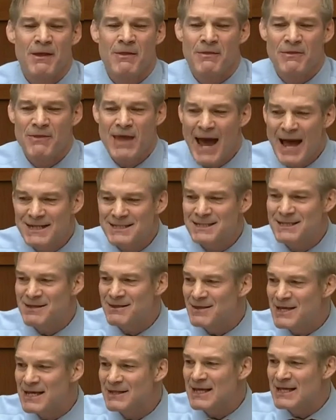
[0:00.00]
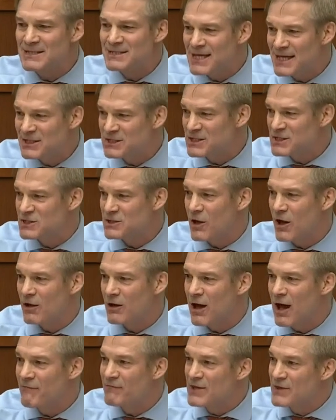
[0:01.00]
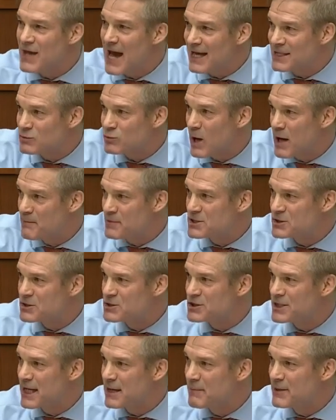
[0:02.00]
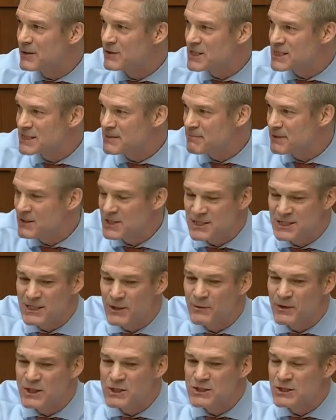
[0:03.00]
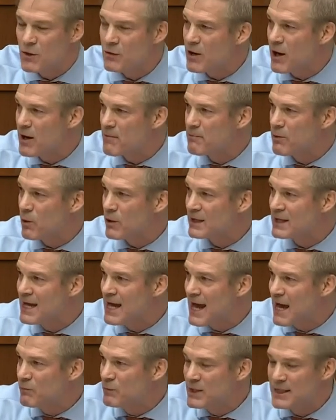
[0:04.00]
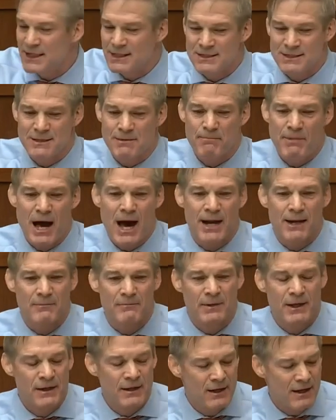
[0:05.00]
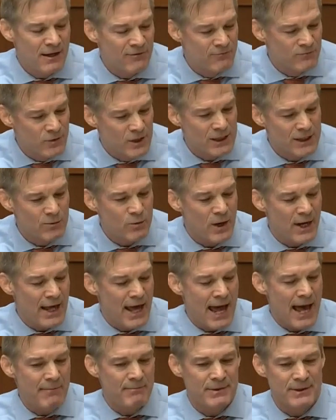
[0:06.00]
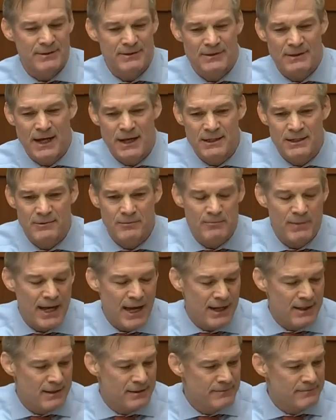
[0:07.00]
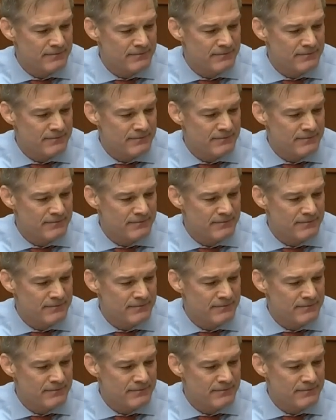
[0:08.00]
That's the thing that ticks us all off. And that's why, Mr. Chairman, this hearing is so darn important, and we get to the bottom of really what happened. I yield back.